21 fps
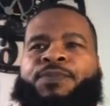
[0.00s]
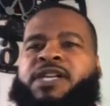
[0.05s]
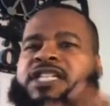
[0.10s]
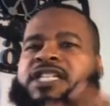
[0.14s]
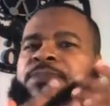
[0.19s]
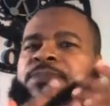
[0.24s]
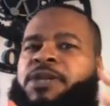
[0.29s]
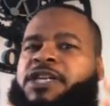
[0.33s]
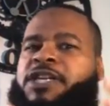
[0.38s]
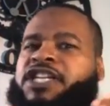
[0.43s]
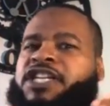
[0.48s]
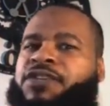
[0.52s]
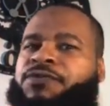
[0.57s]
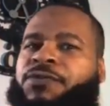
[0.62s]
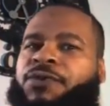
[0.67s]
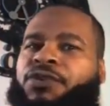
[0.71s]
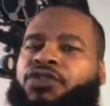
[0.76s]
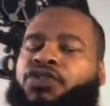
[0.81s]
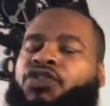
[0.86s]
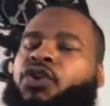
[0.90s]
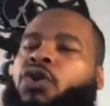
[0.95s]
especially
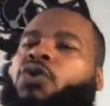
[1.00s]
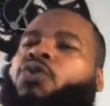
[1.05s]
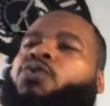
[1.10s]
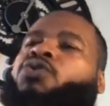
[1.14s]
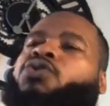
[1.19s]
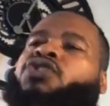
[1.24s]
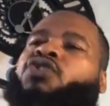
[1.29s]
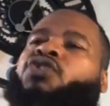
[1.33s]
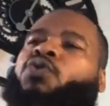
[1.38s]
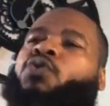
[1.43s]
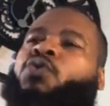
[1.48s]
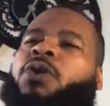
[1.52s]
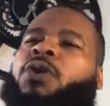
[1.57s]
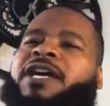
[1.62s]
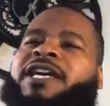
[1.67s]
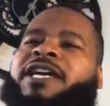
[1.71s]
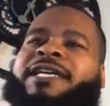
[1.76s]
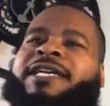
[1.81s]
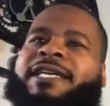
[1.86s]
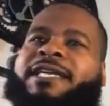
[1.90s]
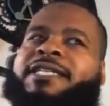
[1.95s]
for those who
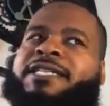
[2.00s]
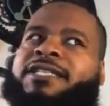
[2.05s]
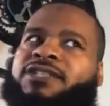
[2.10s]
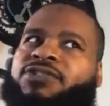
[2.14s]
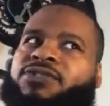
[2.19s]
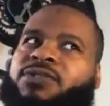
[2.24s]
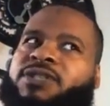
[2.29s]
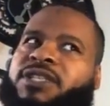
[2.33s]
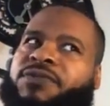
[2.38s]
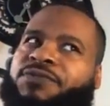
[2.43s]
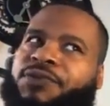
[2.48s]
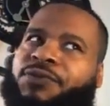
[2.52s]
are Easterners.